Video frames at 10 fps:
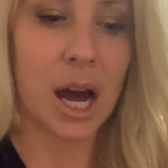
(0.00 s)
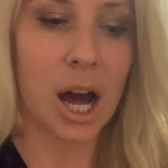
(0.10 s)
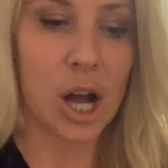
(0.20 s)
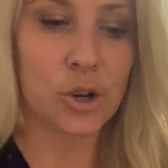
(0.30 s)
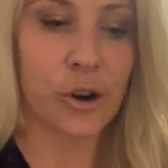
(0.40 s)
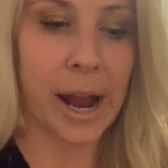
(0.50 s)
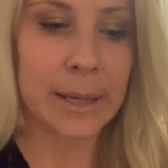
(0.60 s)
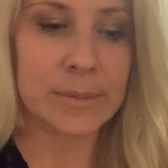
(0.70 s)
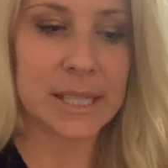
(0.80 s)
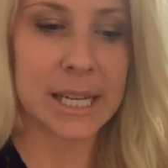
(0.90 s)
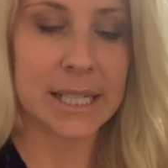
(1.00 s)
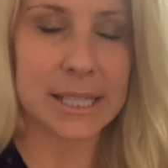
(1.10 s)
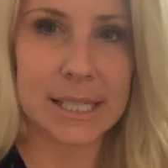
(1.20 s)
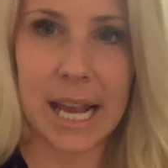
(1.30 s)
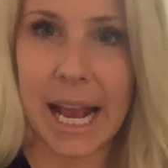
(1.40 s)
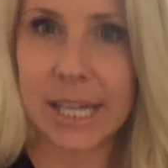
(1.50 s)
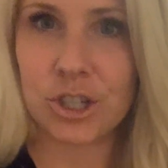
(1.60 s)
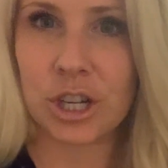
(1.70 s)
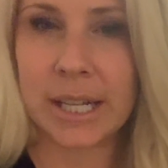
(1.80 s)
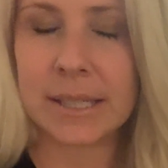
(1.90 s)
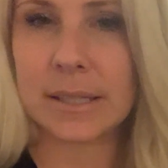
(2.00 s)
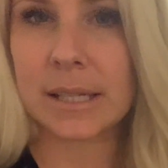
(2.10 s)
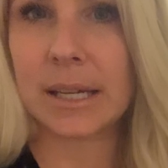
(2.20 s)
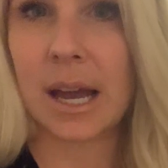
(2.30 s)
uh, crimes against Asians,